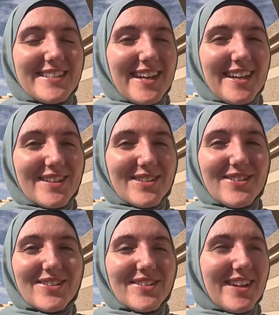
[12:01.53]
10
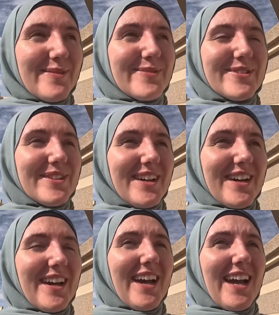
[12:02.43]
o'clock,
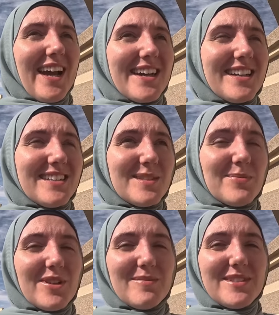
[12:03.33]
alhamdulillah, and his
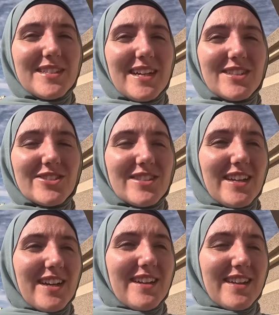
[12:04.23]
appointment's actually
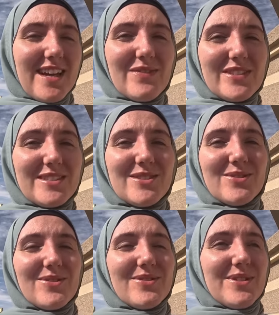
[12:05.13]
at 11,
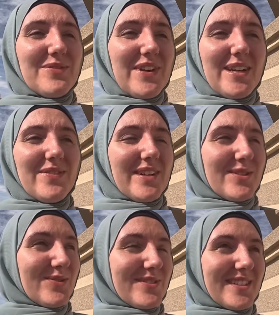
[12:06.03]
so they're very, very
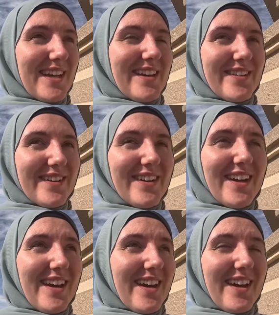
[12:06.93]
close together.
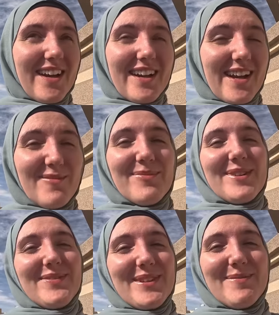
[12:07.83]
Can't
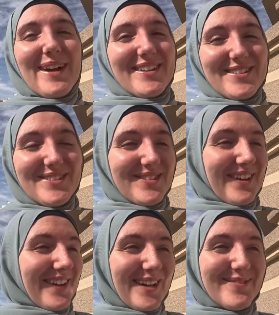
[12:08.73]
believe that he managed to do it,
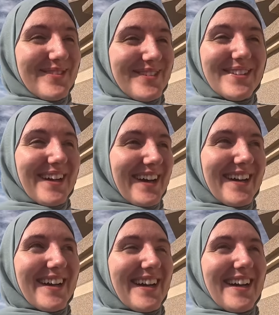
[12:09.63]

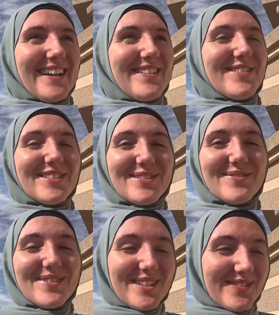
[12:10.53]
alhamdulillah. I am just
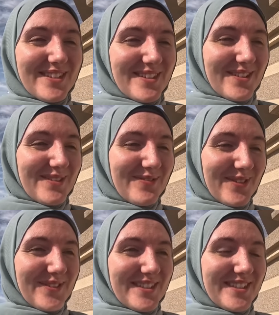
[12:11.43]
really, really looking
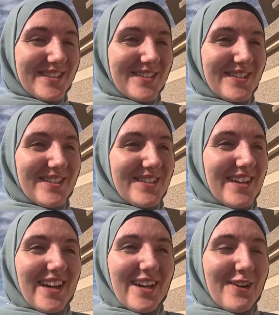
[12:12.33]
forward to
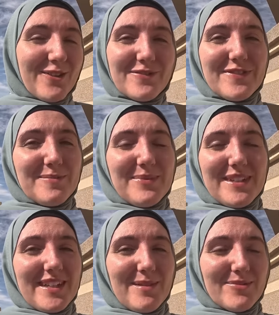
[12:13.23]
hopefully
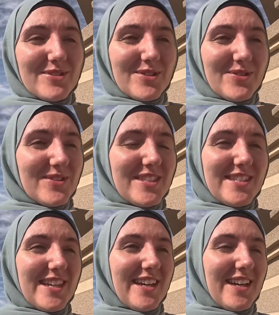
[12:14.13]
being able to go
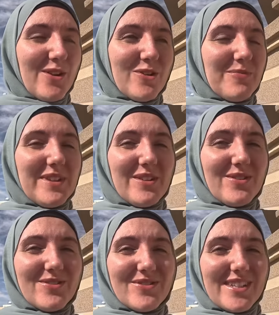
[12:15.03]
today. I hope that it
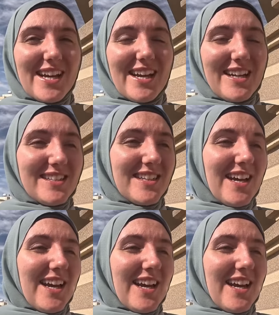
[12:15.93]
all goes ahead.